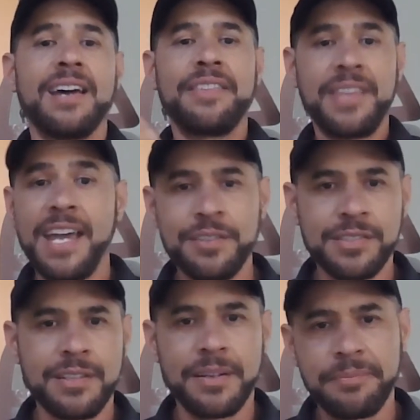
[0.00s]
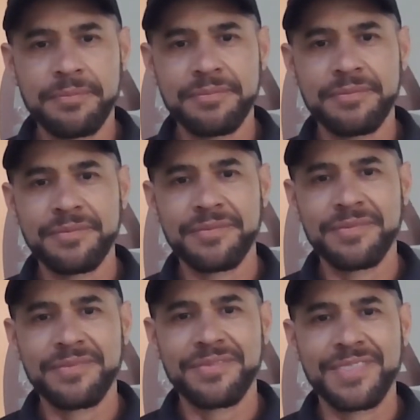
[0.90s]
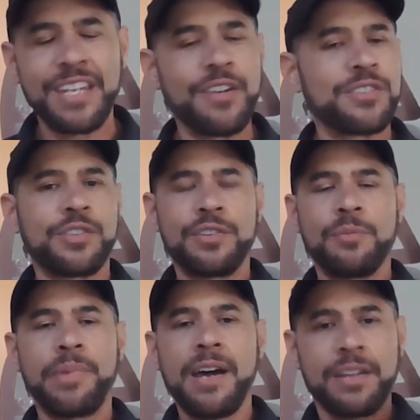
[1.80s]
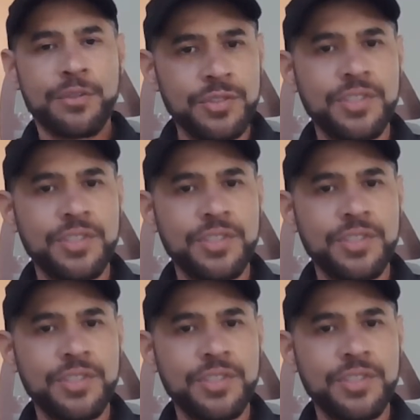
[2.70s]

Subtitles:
and then you stop. So your body continues.